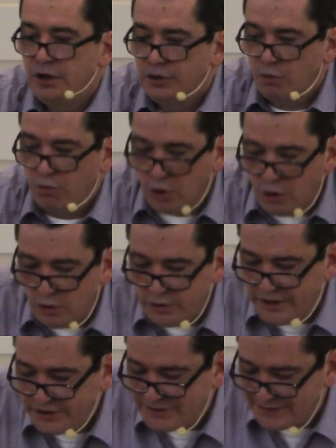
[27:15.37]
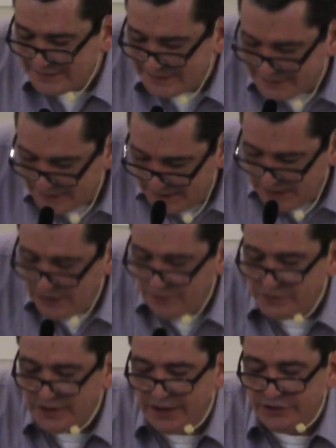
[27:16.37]
The world is
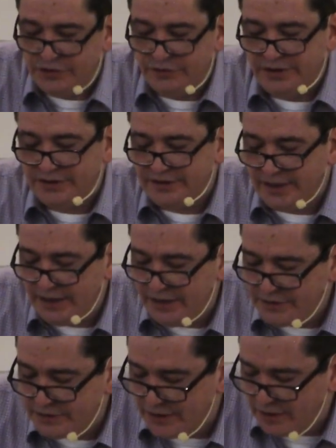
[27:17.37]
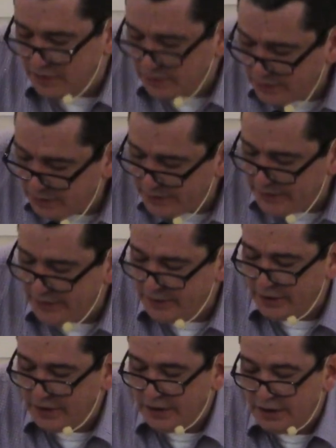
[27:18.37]
deceived into these things, and it
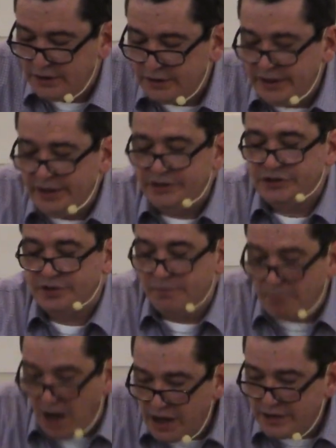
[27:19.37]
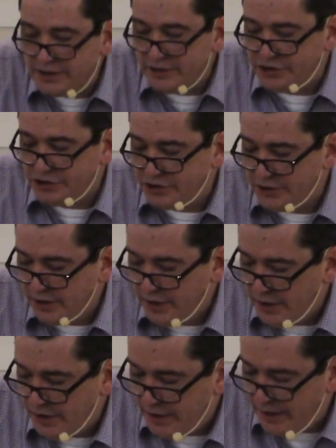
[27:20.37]
clearly leads to bondage
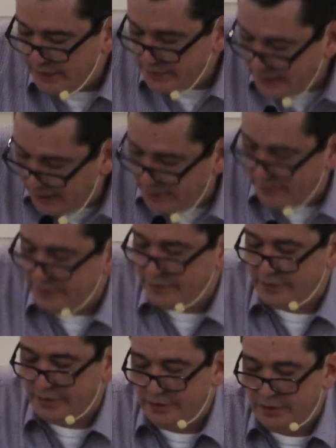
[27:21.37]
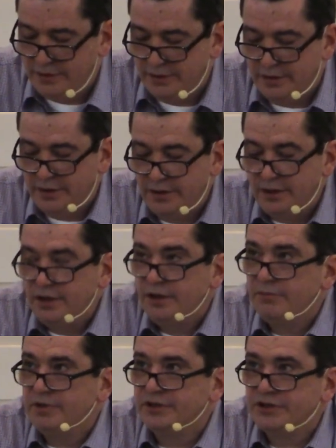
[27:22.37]
and death.
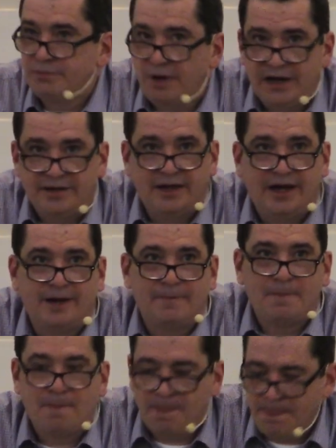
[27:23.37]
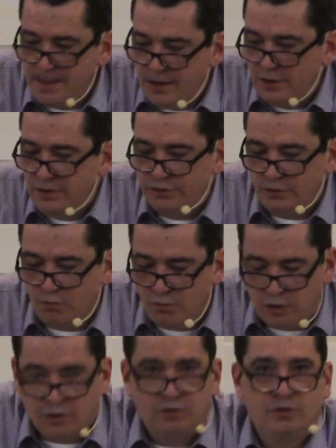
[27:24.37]
But despite that, the
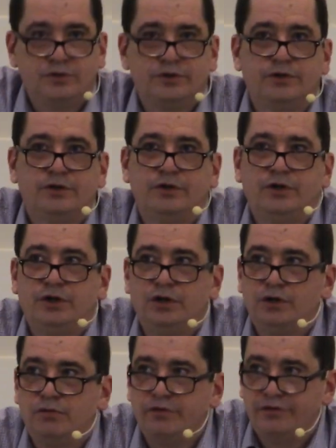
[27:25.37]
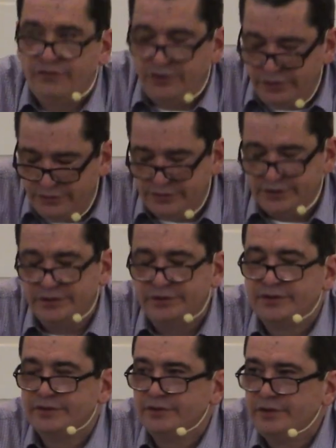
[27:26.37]
world
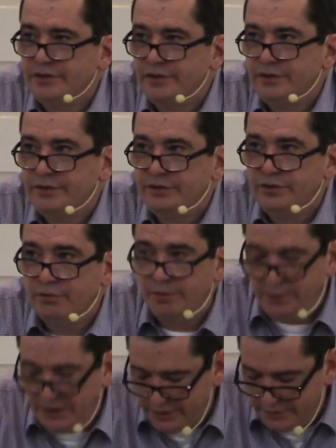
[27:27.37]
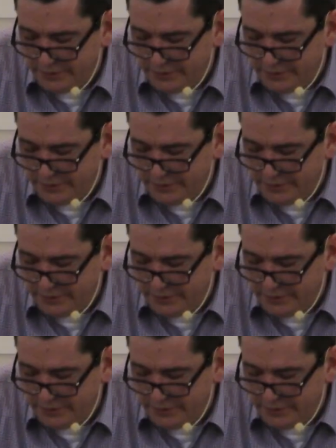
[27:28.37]
refuses to repent.